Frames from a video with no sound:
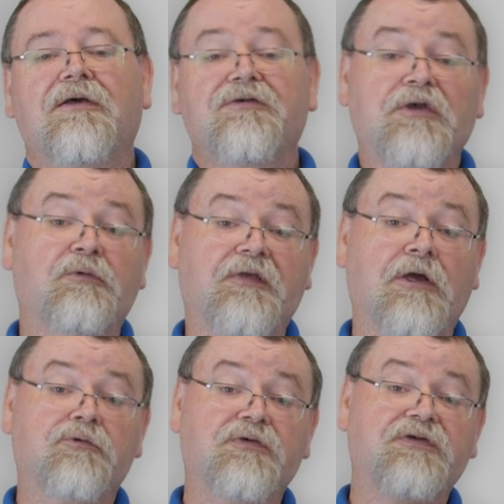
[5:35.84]
So with
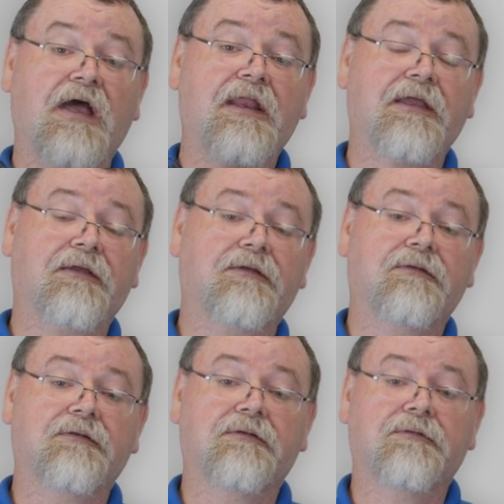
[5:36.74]
the ultrasonic
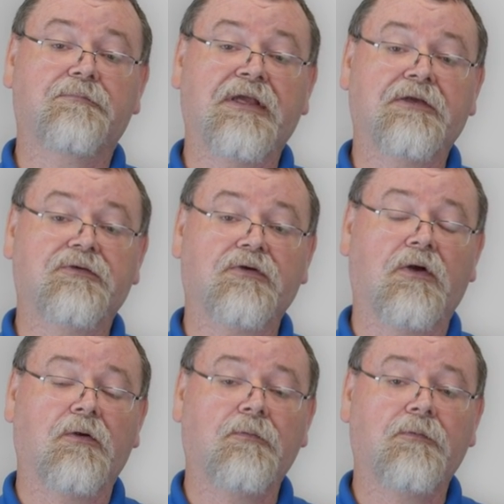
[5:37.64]
being
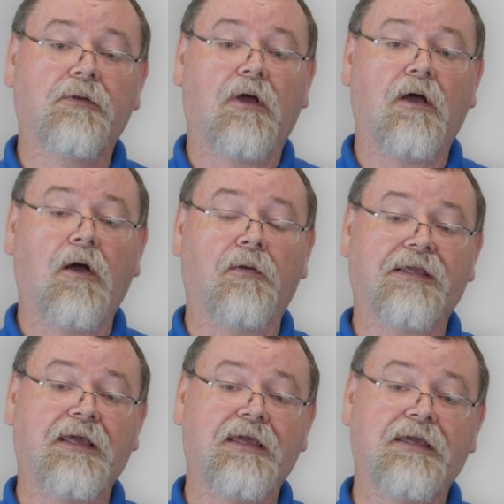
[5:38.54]
controlled on
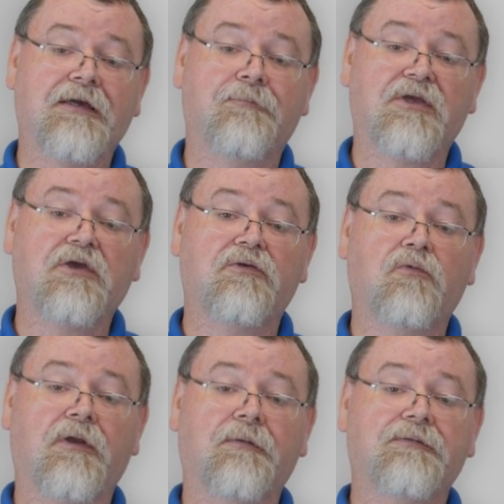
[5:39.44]
a KM, you'd
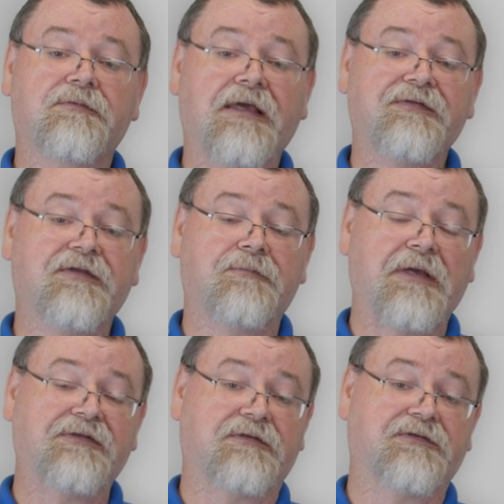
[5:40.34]
want to test it
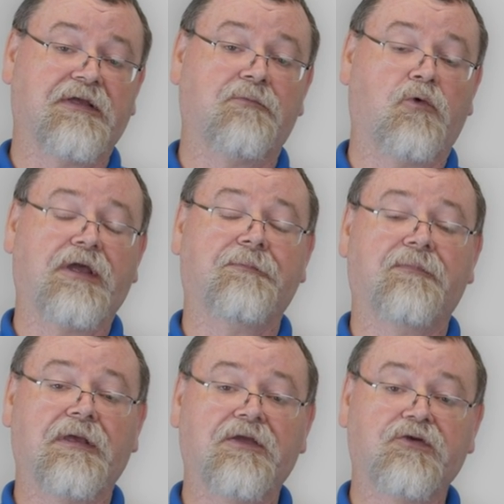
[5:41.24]
basically the same way
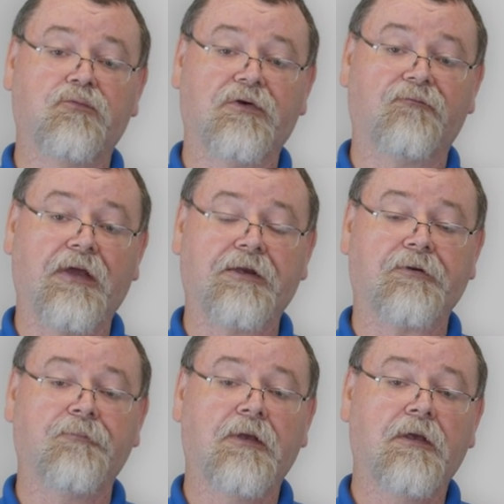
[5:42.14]
as you would a flaker.